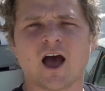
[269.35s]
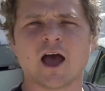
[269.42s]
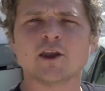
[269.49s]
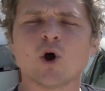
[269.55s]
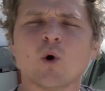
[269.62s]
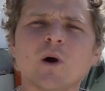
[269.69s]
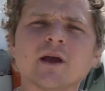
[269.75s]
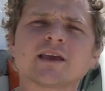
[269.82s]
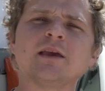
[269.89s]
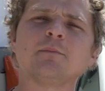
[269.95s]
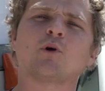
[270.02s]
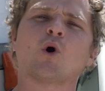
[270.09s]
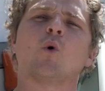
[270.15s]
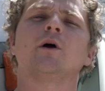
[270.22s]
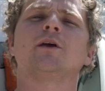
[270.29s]
I know I
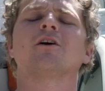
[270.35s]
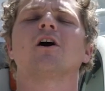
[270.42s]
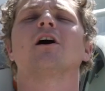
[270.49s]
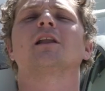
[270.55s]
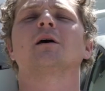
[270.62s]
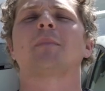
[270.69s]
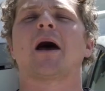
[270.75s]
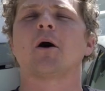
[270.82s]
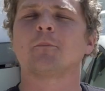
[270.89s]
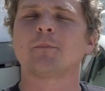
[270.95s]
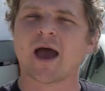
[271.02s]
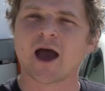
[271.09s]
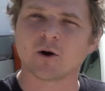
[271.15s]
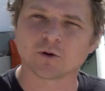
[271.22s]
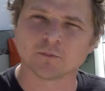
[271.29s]
keep going on about
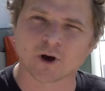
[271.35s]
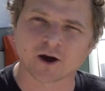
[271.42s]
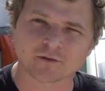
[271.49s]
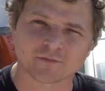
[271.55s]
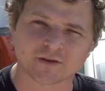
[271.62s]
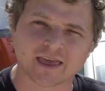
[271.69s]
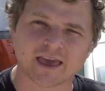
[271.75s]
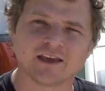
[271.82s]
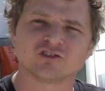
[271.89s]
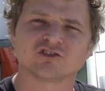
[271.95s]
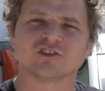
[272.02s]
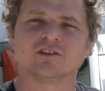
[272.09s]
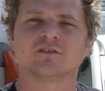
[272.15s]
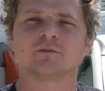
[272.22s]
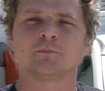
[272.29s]
power
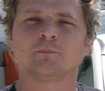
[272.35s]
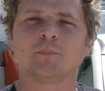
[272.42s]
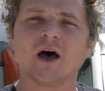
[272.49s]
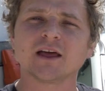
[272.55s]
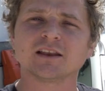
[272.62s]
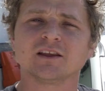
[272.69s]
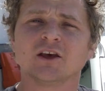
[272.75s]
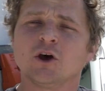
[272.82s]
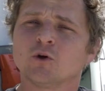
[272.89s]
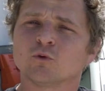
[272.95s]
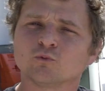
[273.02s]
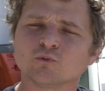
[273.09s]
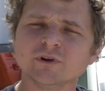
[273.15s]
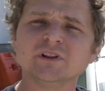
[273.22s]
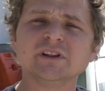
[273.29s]
modifications, but
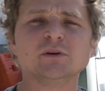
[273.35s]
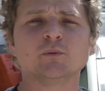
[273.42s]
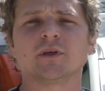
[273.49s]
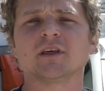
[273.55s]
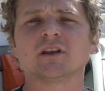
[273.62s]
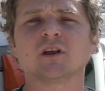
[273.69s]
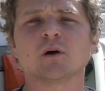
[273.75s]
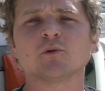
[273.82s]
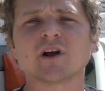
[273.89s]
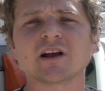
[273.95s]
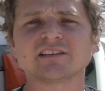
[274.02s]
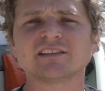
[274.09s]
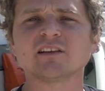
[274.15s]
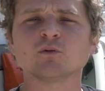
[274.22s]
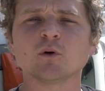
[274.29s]
really with a
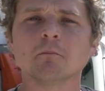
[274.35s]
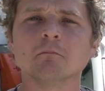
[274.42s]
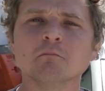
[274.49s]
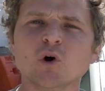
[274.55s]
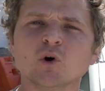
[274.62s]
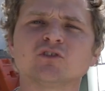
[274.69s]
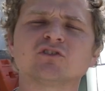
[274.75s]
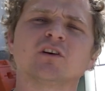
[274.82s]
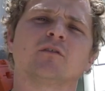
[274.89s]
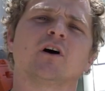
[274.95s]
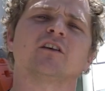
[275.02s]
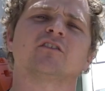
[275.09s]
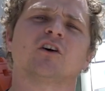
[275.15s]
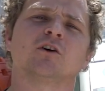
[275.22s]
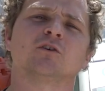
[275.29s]
WRX, that's what most of
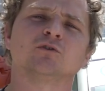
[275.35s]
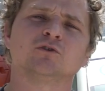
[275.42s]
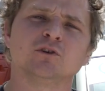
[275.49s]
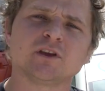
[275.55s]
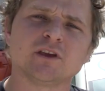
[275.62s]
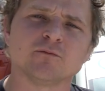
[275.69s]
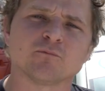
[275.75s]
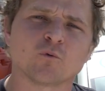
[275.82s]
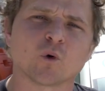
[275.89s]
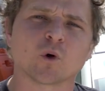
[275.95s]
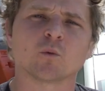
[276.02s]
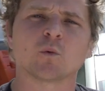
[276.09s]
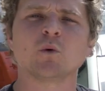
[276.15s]
us are looking for.